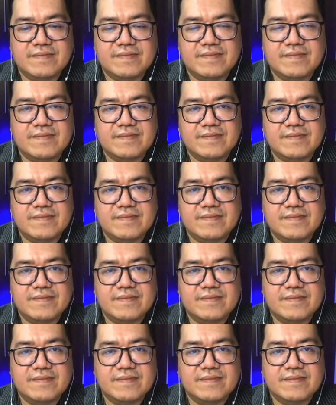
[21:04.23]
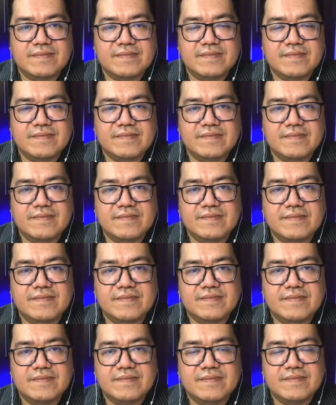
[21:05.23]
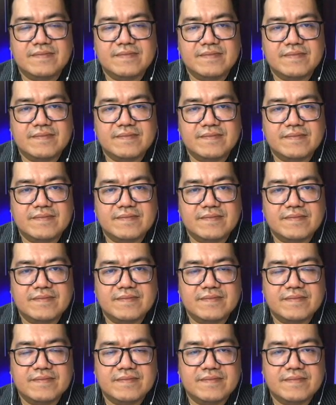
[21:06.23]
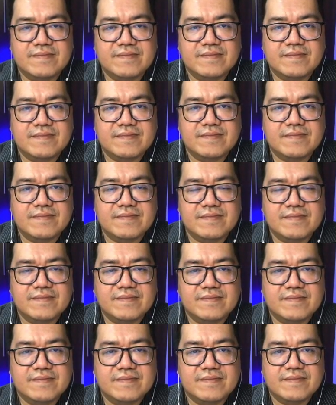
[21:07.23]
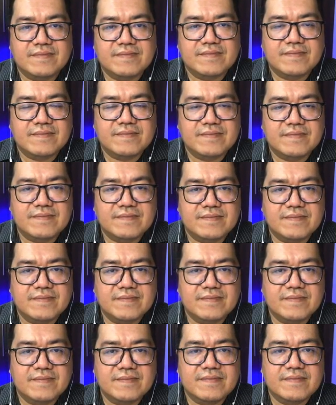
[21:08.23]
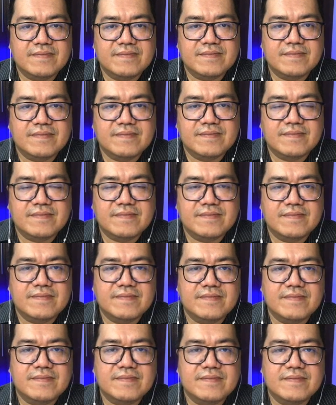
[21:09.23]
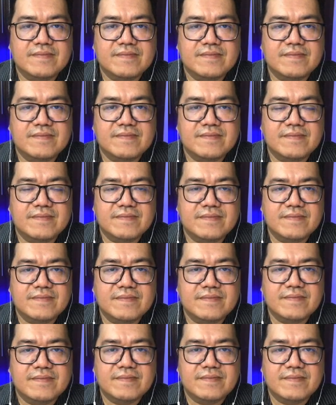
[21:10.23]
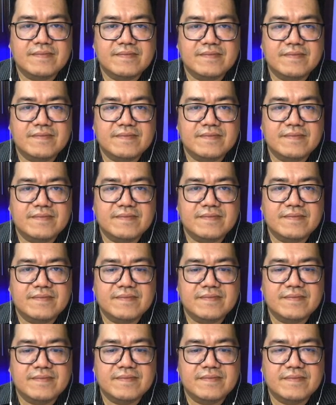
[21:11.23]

[no speech]